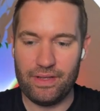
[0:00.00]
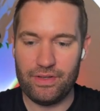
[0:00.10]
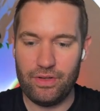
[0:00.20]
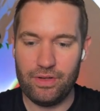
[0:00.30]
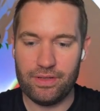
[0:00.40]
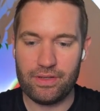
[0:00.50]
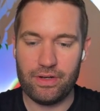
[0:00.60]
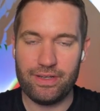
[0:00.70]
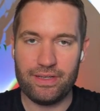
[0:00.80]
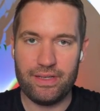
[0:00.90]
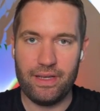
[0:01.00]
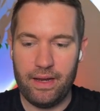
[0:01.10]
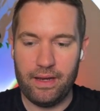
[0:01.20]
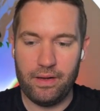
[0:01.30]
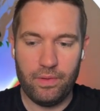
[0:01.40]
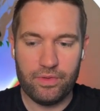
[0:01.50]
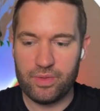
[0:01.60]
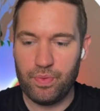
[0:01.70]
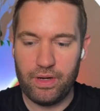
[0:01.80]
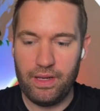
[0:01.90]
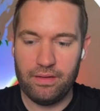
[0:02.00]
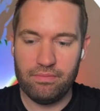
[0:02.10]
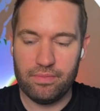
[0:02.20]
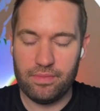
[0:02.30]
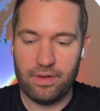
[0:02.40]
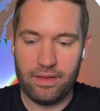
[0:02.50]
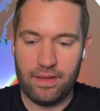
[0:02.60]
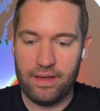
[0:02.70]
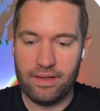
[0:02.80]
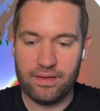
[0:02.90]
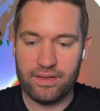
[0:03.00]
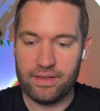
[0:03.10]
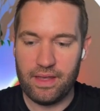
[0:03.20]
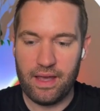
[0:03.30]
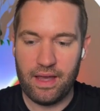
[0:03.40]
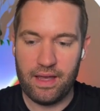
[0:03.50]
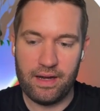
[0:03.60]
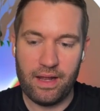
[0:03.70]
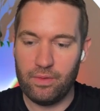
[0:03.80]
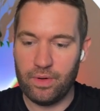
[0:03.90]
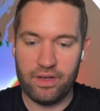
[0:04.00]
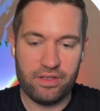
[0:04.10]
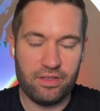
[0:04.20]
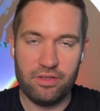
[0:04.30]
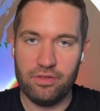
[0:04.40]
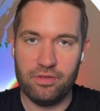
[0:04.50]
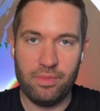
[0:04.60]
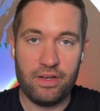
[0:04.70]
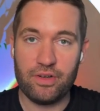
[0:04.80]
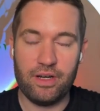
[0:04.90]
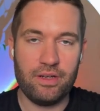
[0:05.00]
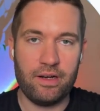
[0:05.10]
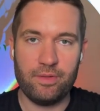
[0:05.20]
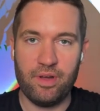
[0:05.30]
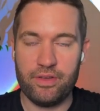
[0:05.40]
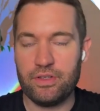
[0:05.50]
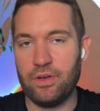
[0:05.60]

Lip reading: And so you can start to see, I just put in things that I wanted to make sure I talked about.